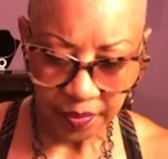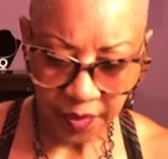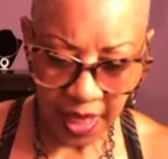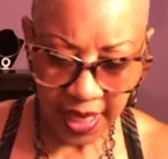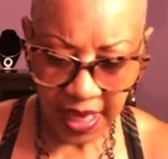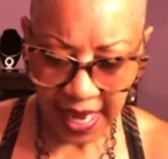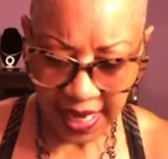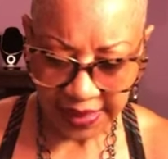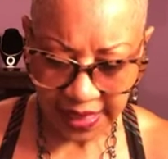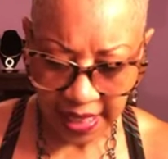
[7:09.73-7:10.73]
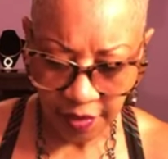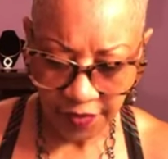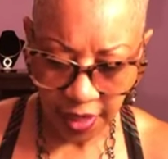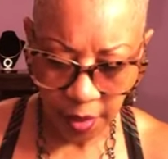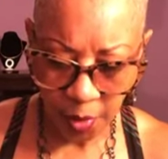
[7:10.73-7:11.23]
And like I said,
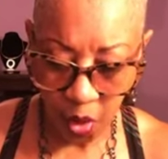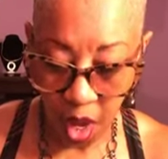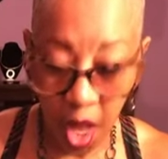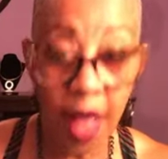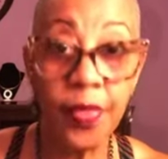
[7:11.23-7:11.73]
available on the